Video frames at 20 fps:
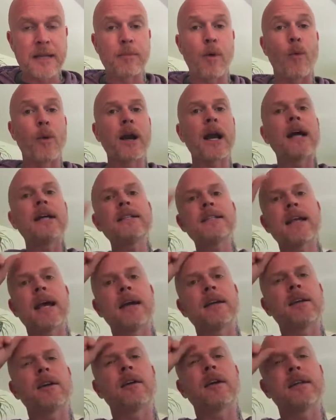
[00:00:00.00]
But when I
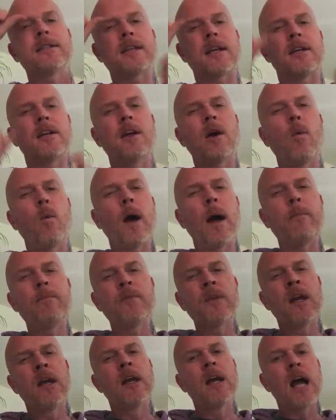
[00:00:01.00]
stand here and I say, you know
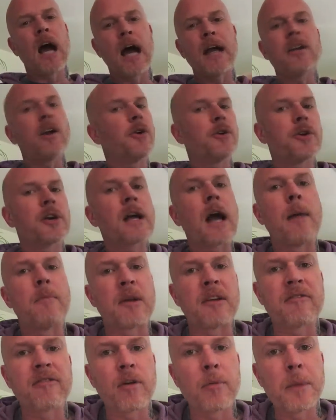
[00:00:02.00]
what, I know you're
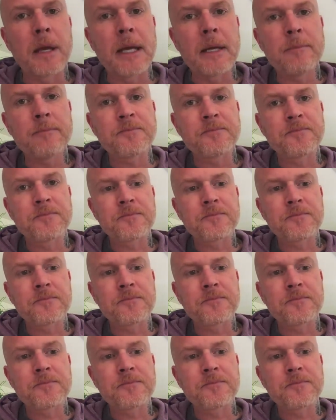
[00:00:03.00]
coming for me.